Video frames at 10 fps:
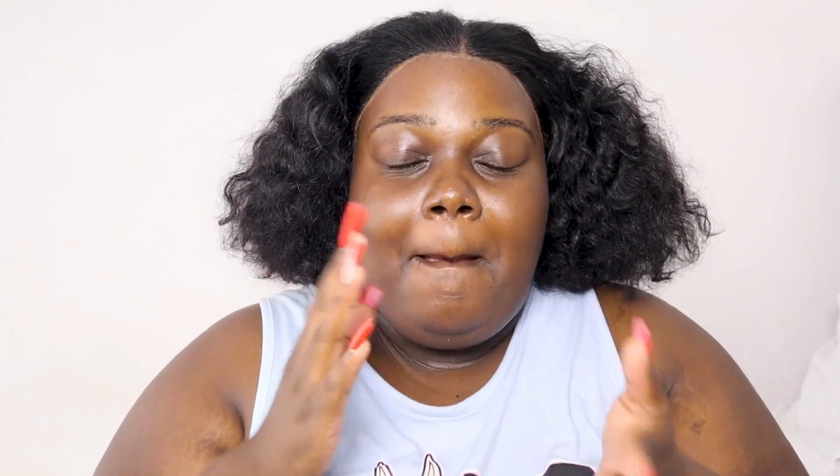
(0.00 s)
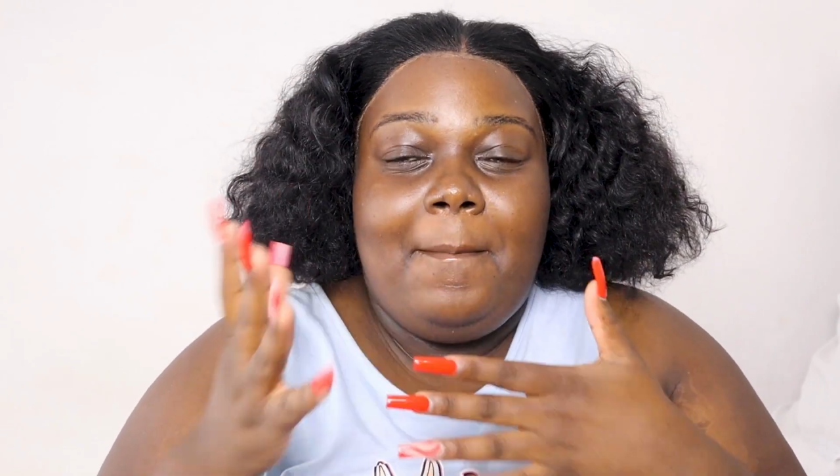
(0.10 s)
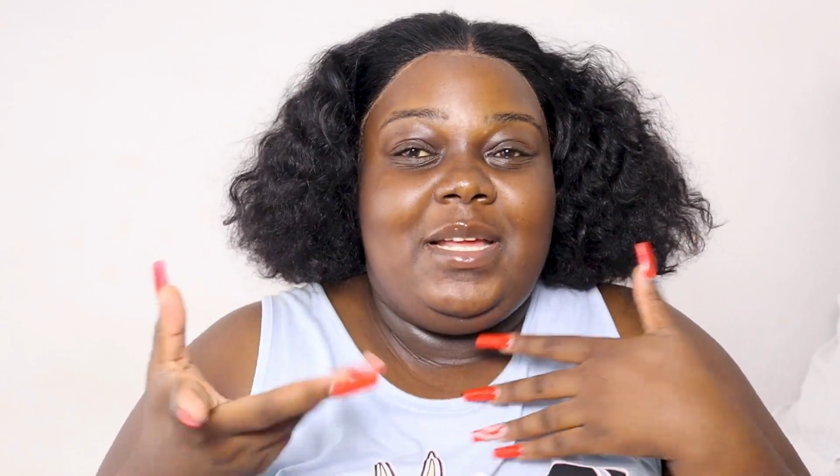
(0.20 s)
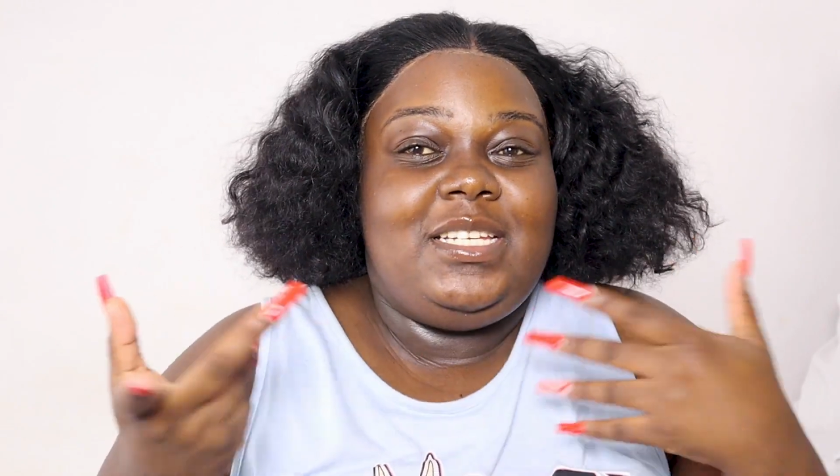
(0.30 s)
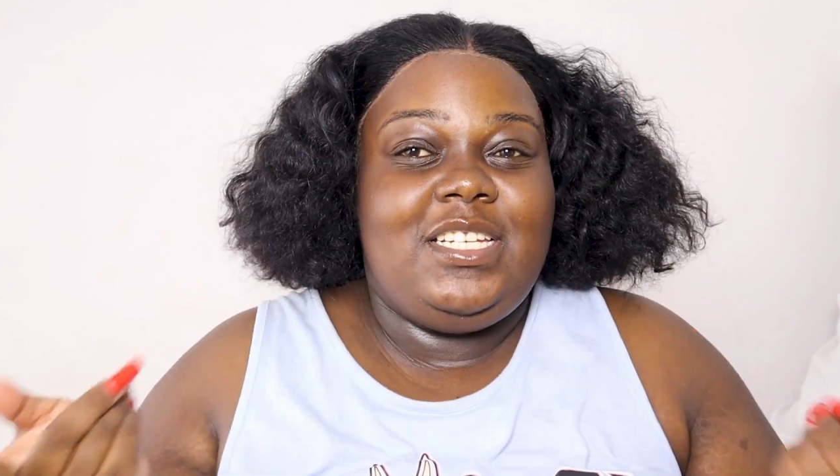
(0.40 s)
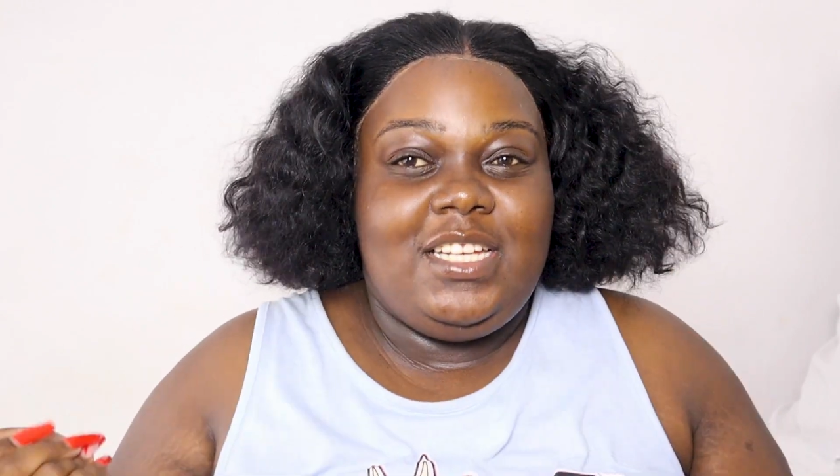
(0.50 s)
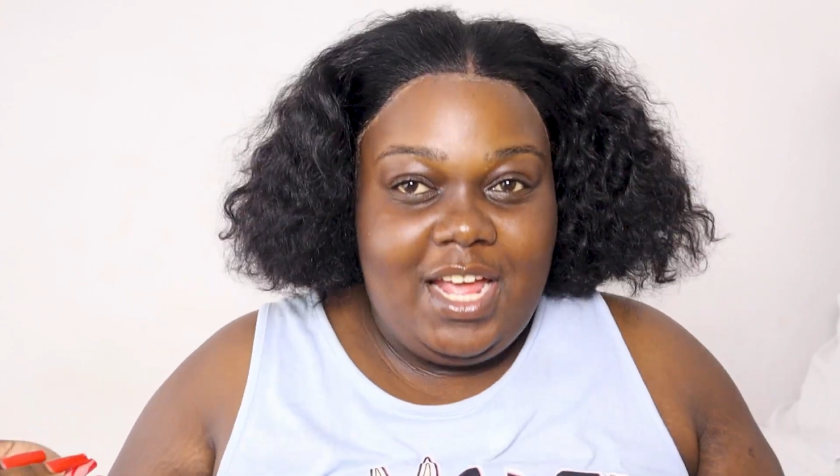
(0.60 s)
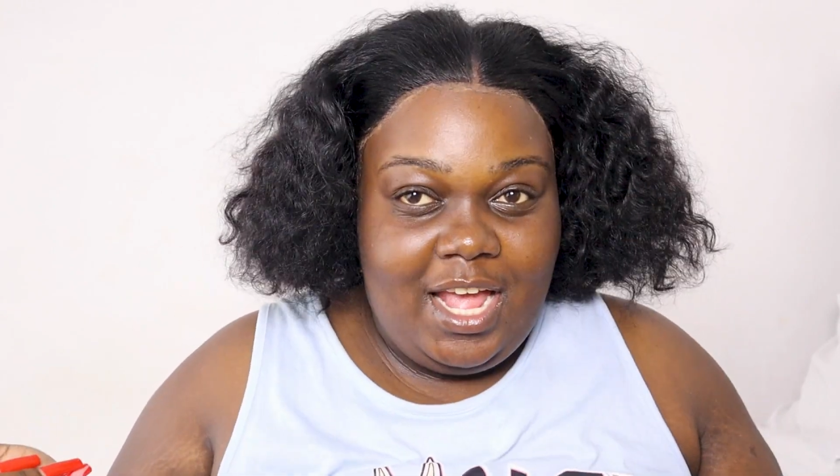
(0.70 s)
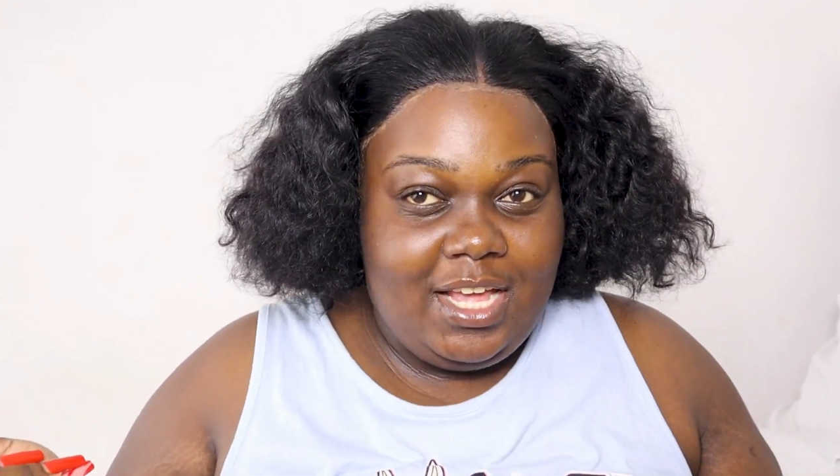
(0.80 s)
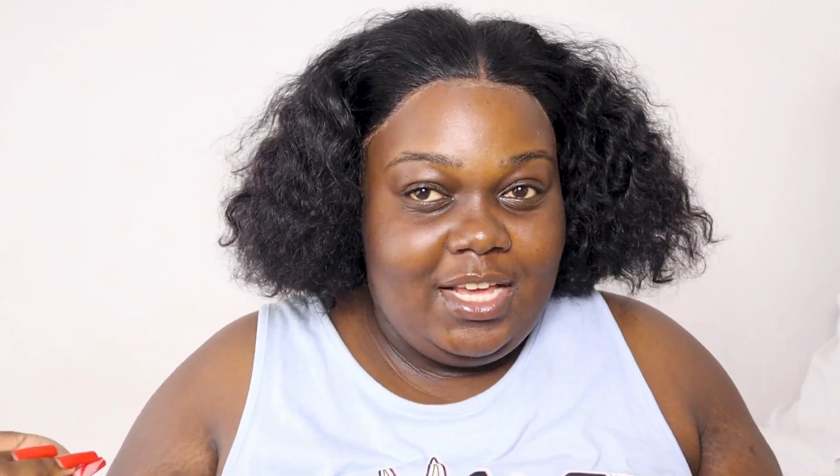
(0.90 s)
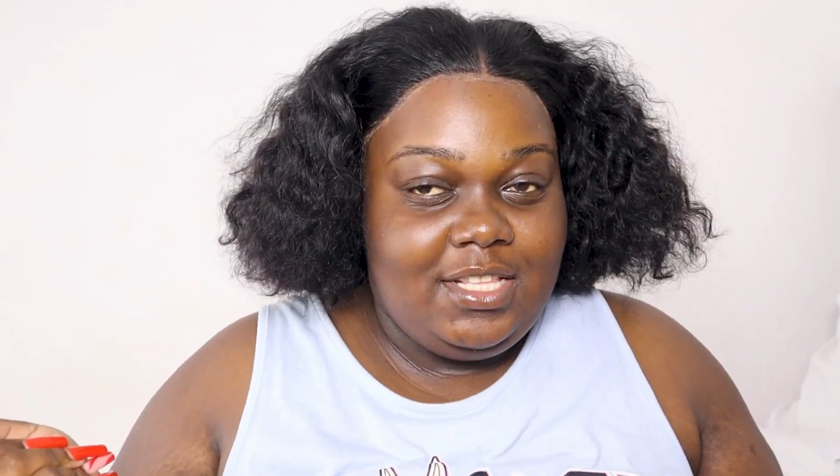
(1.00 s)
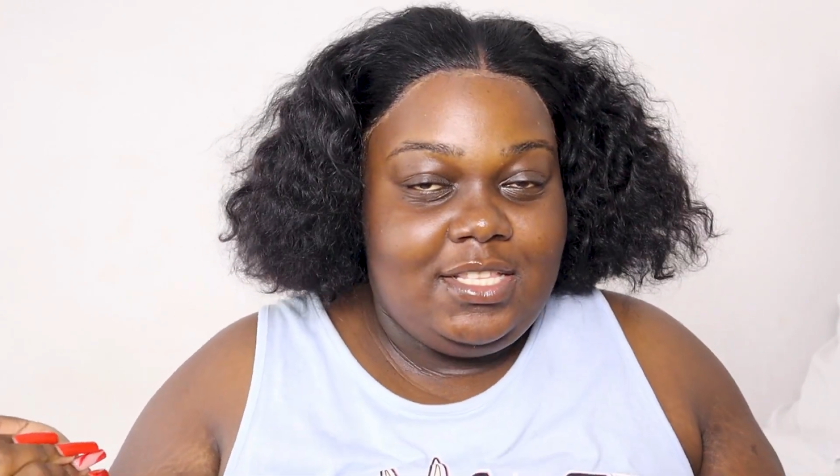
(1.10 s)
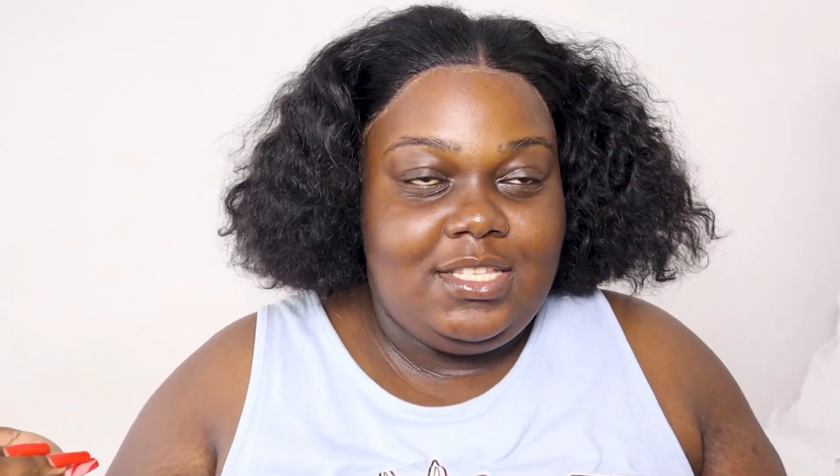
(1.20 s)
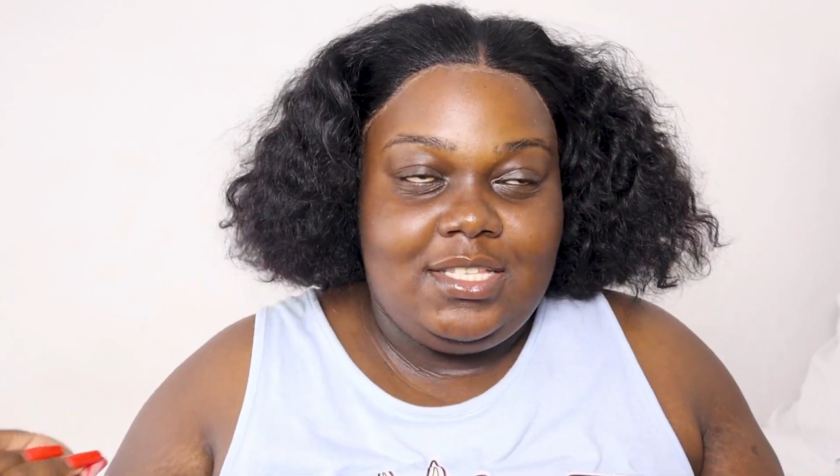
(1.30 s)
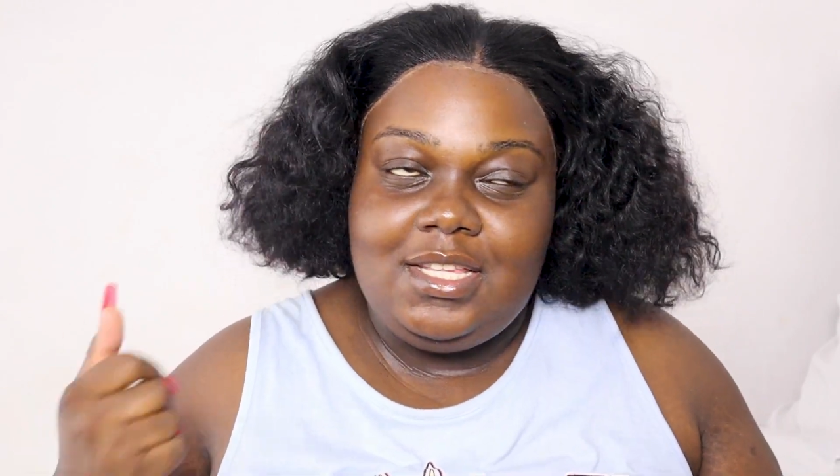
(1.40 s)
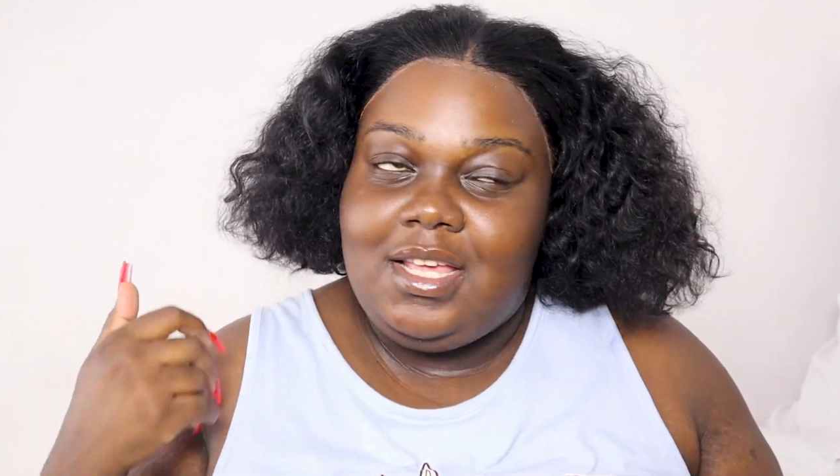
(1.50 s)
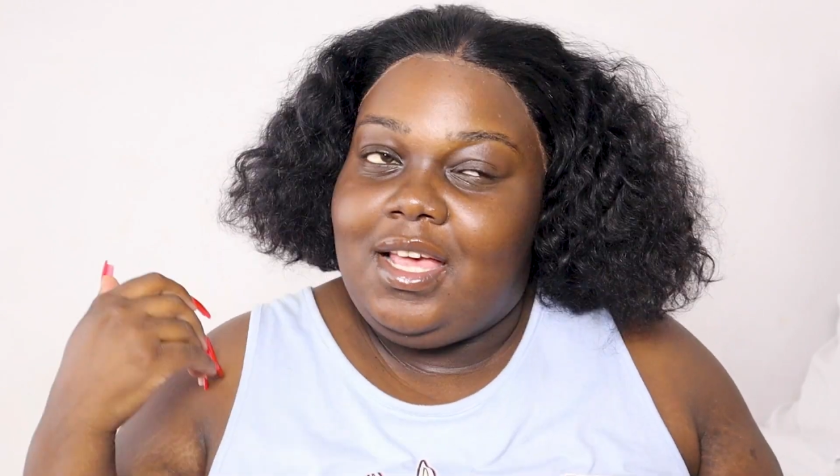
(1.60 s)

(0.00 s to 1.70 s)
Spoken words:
but here it's